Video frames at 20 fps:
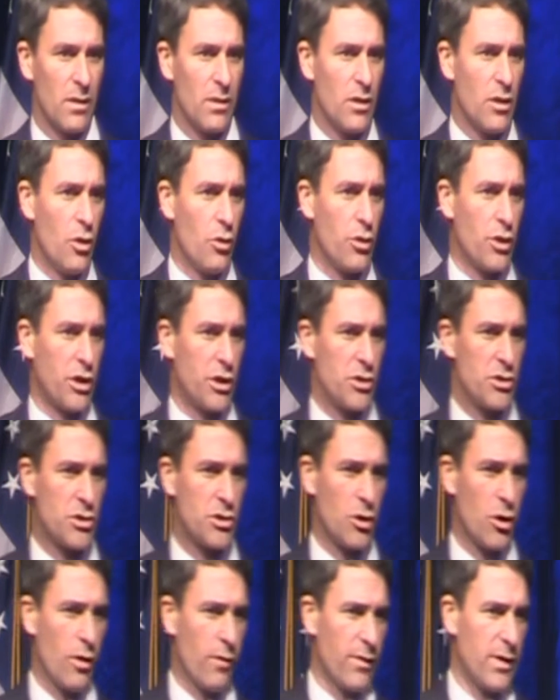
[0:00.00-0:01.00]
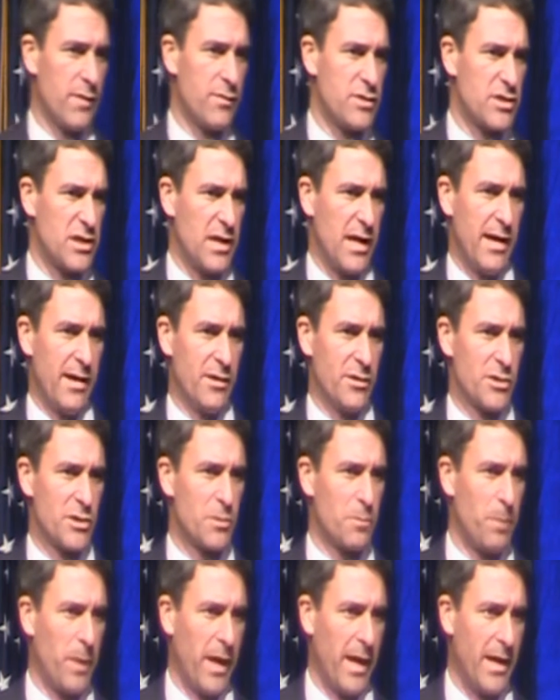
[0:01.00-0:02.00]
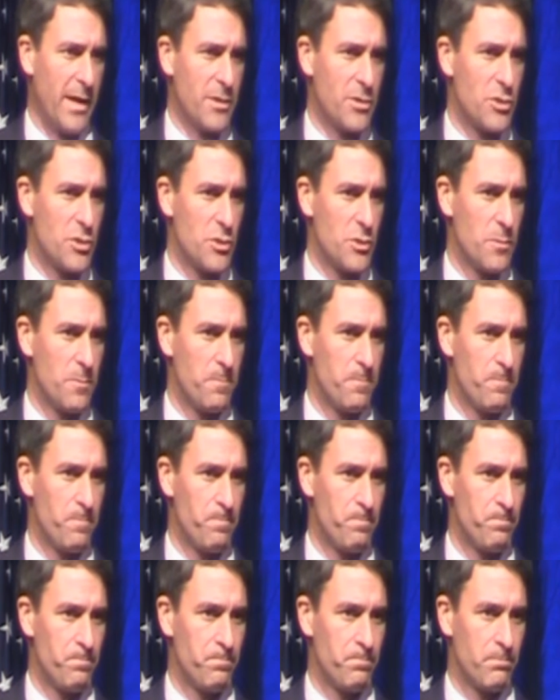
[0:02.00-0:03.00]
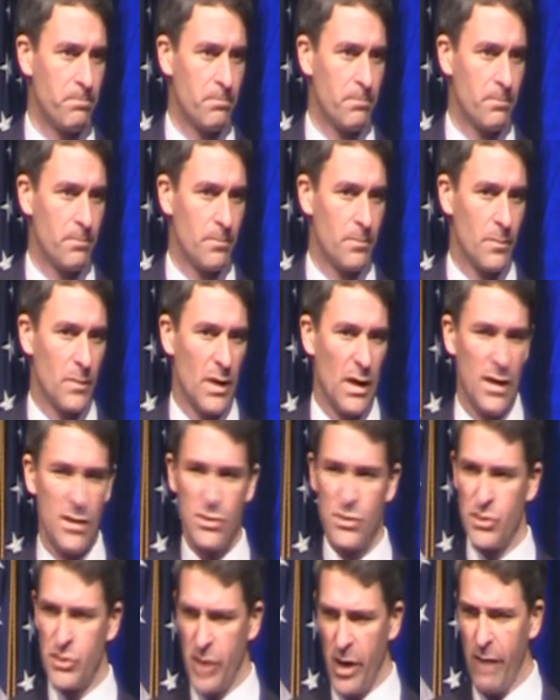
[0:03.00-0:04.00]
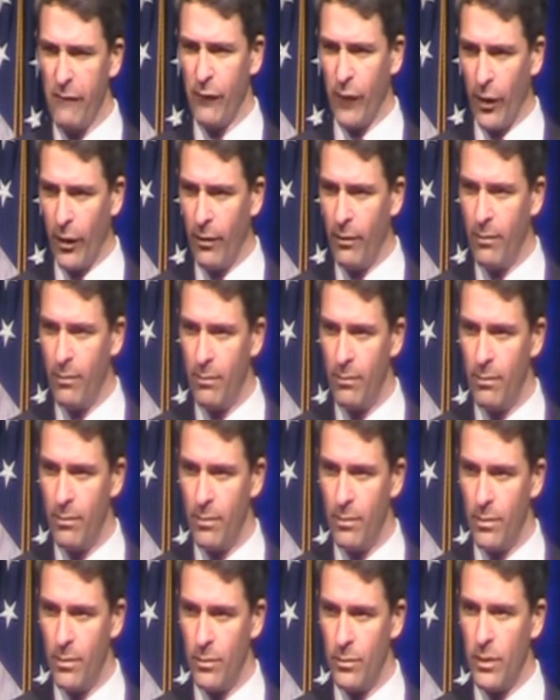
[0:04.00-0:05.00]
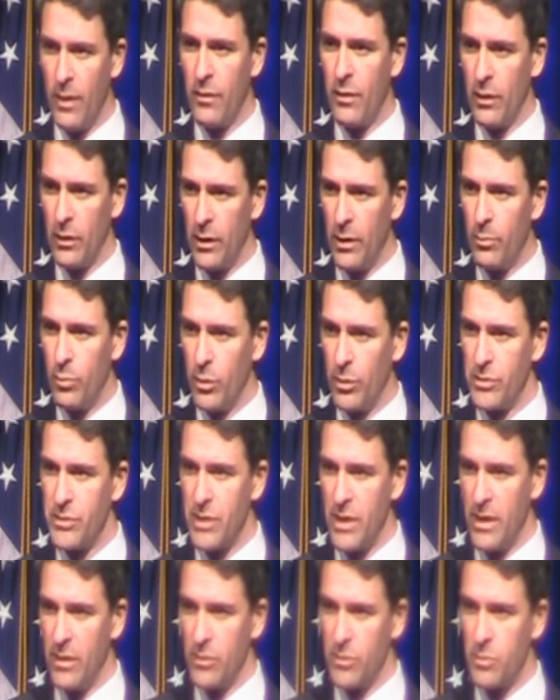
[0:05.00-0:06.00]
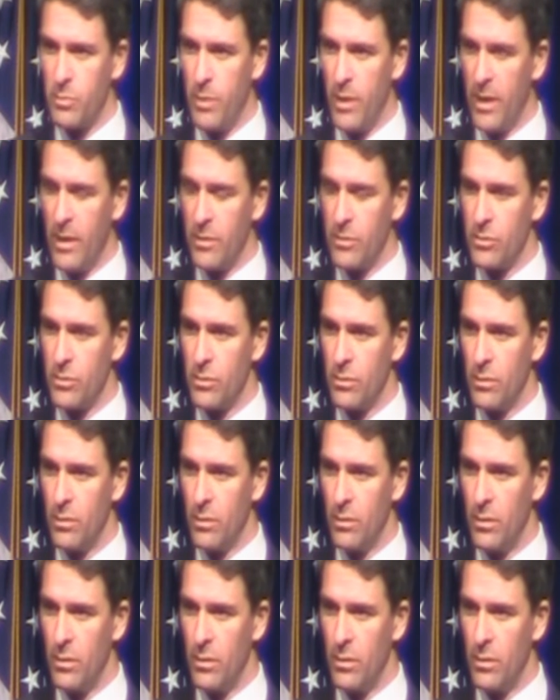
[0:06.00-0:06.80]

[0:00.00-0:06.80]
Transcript: You know, the conservative sales pitch is tougher than the liberal sales pitch.